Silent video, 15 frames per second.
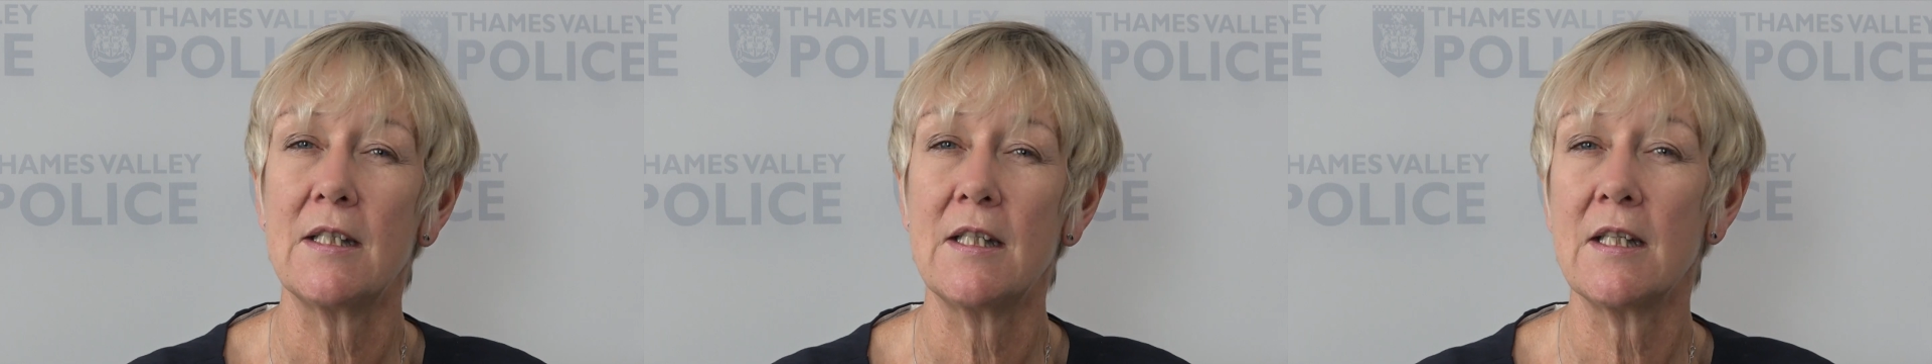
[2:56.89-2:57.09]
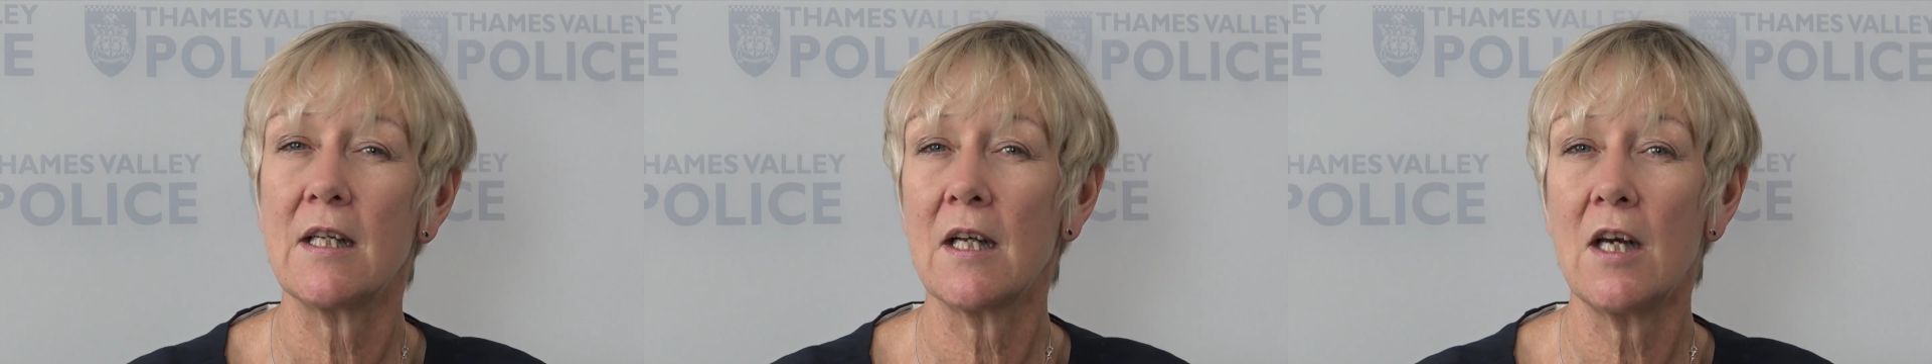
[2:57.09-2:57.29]

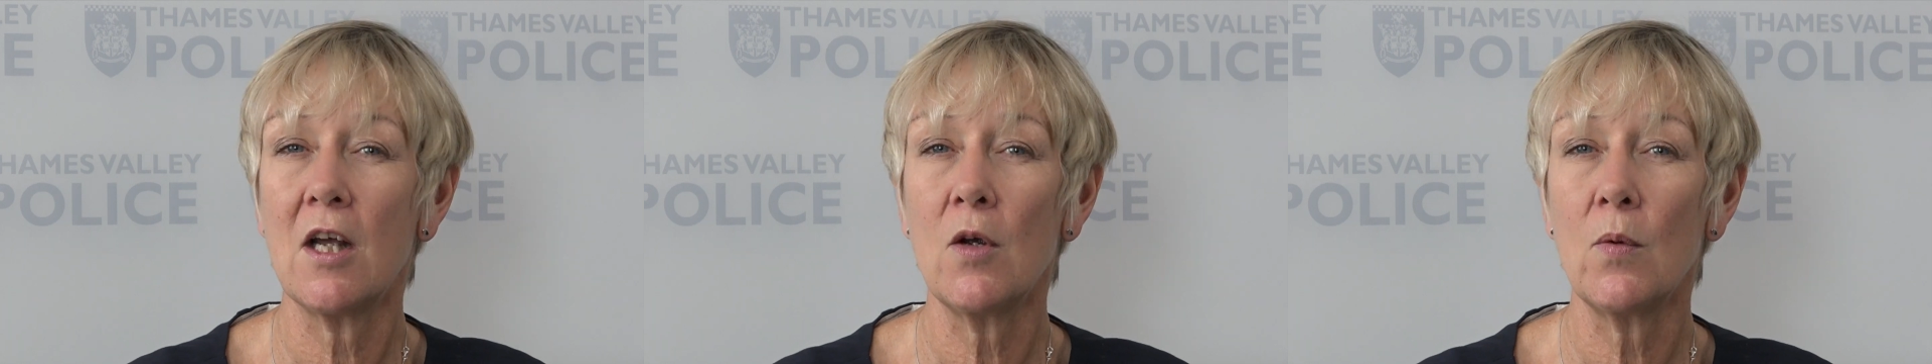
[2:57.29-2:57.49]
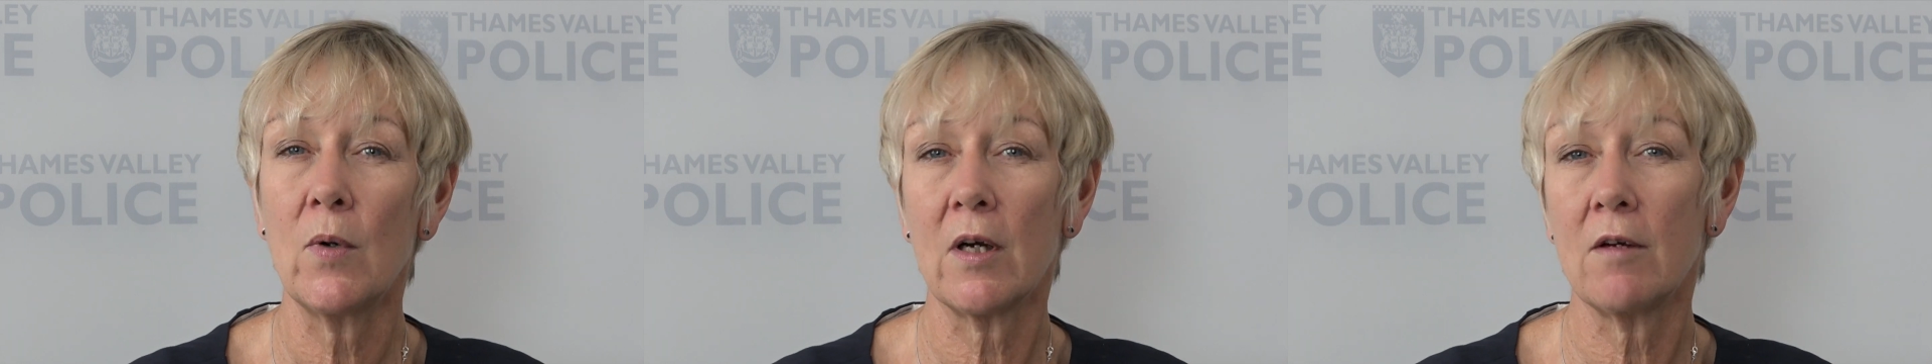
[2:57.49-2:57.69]
did I
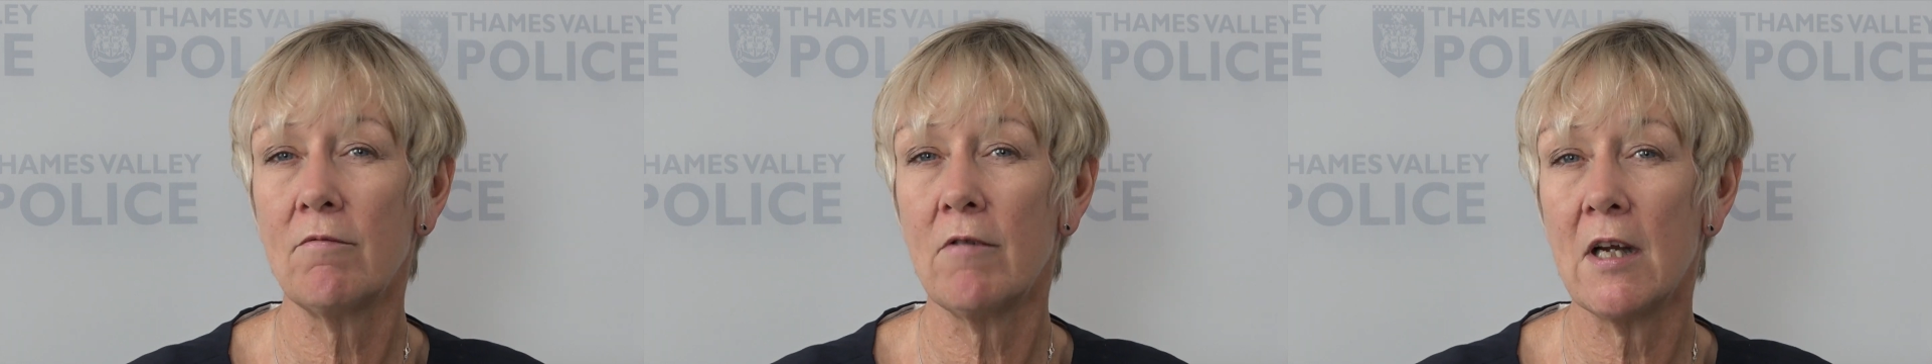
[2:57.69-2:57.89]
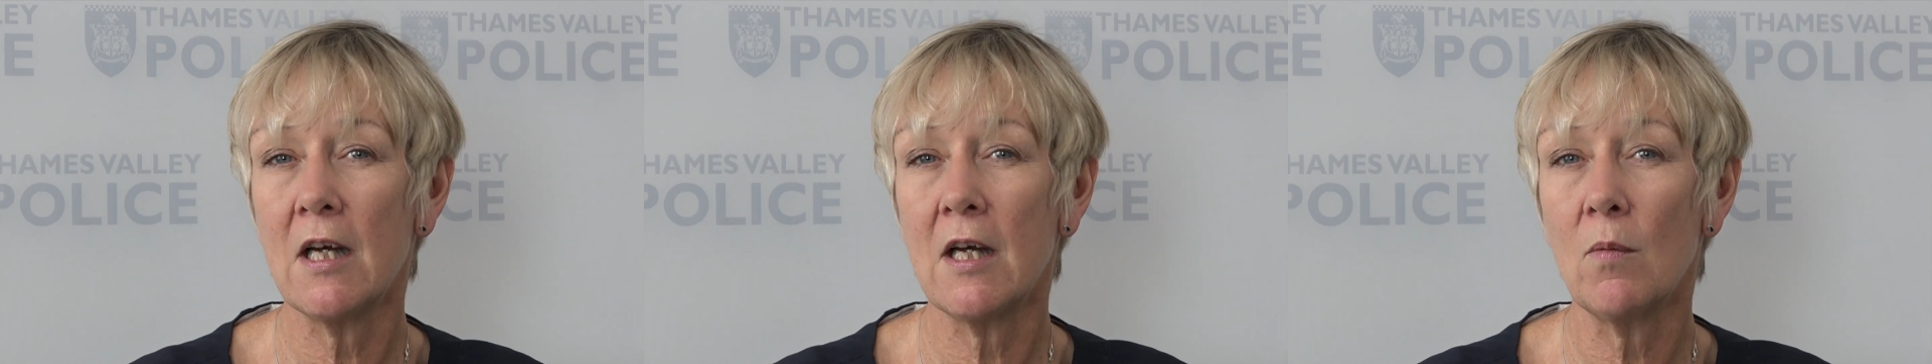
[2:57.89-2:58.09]
know what I
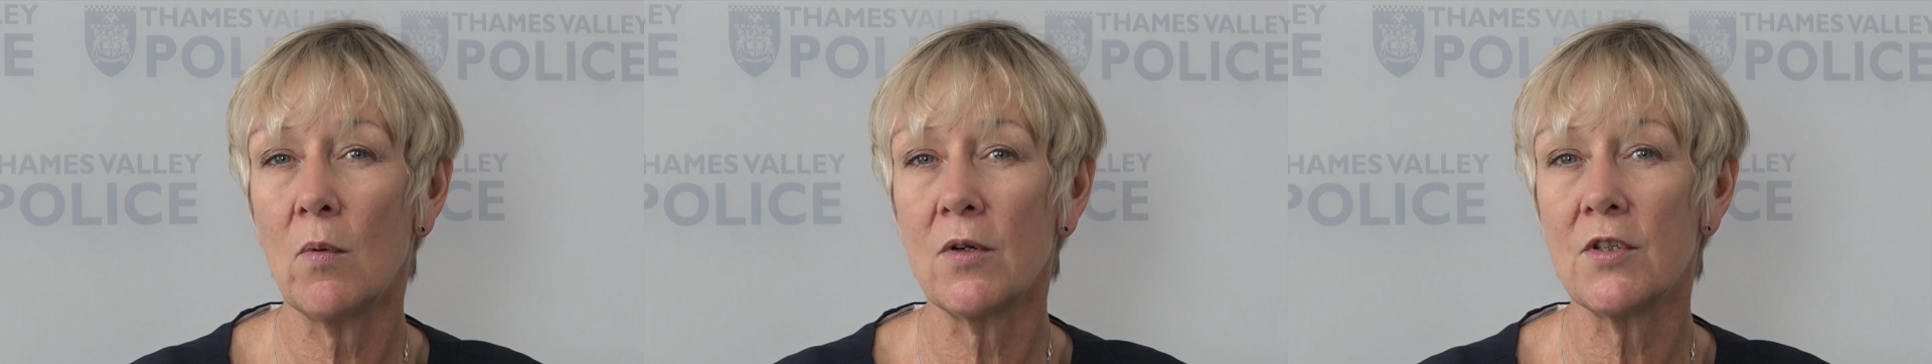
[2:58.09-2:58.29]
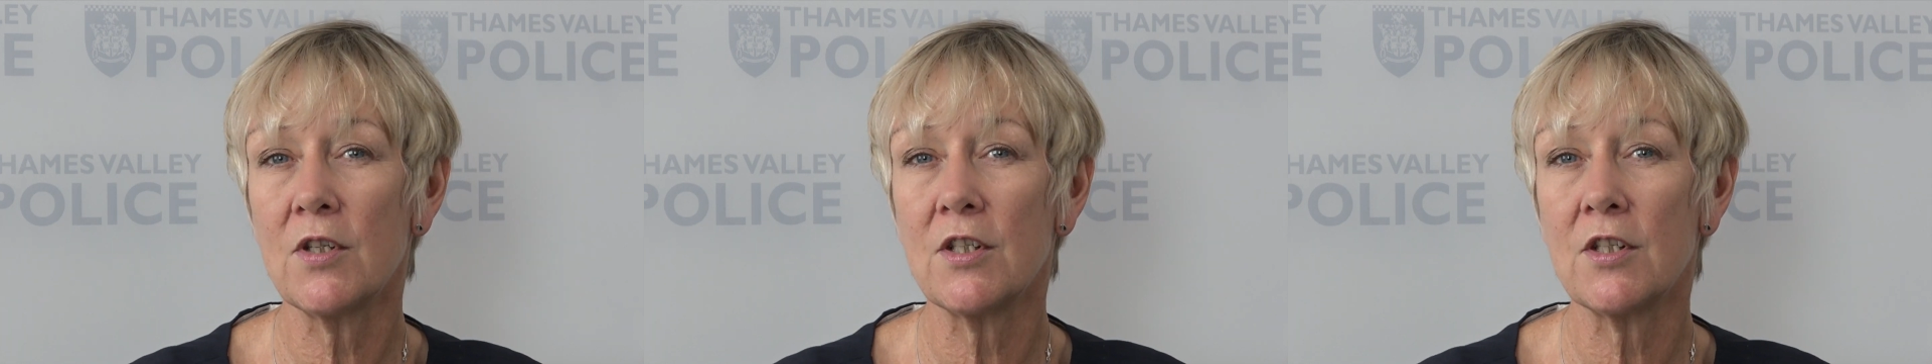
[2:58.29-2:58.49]
really
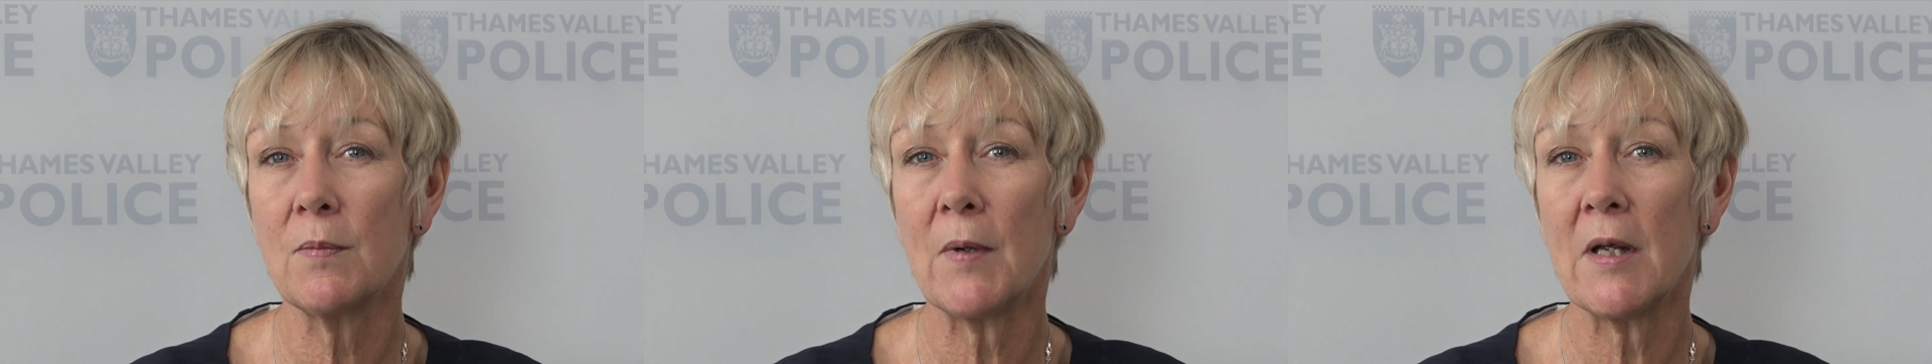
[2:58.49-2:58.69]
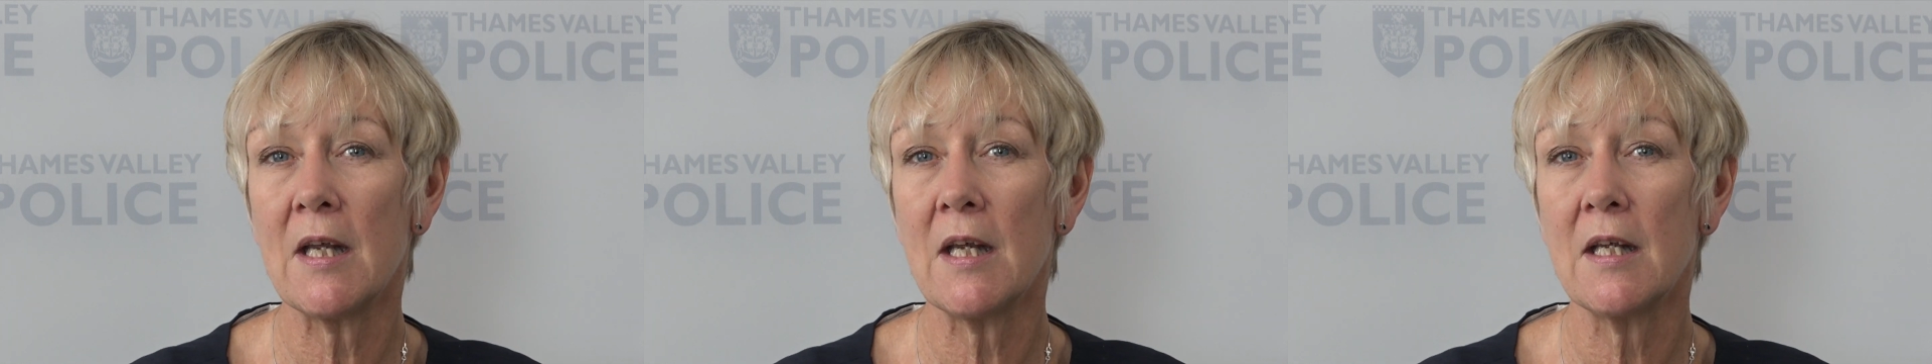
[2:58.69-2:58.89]
wanted to
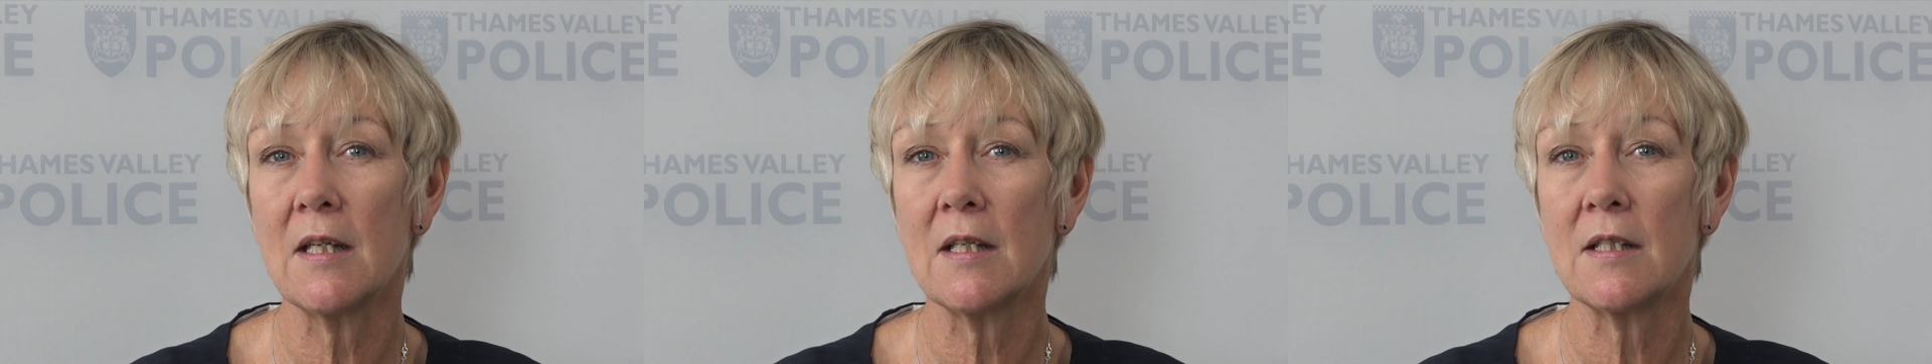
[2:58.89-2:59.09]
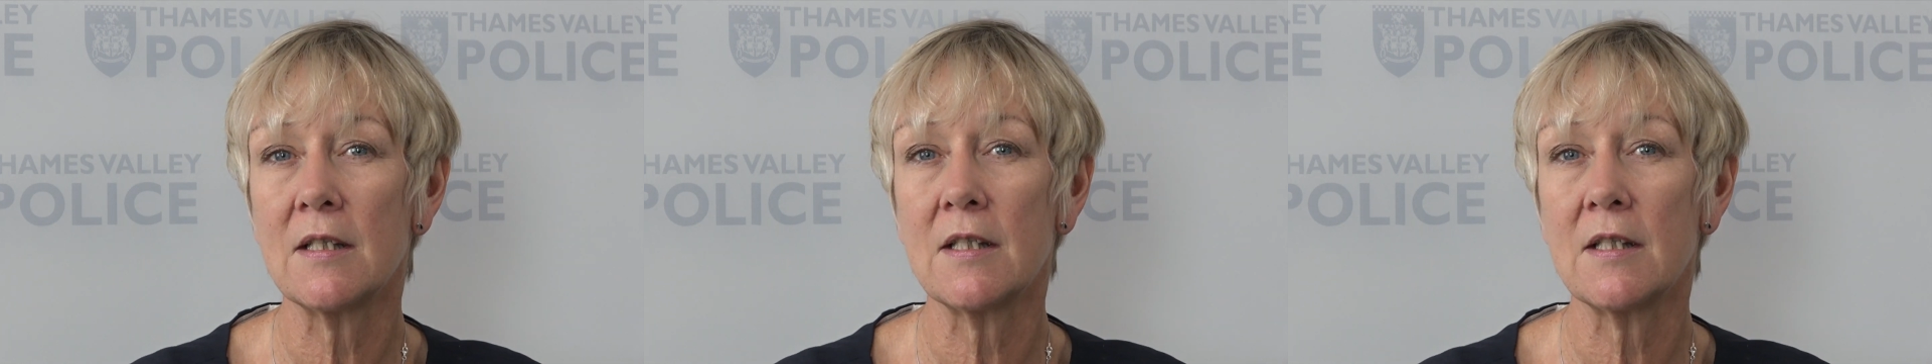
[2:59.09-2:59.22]
be?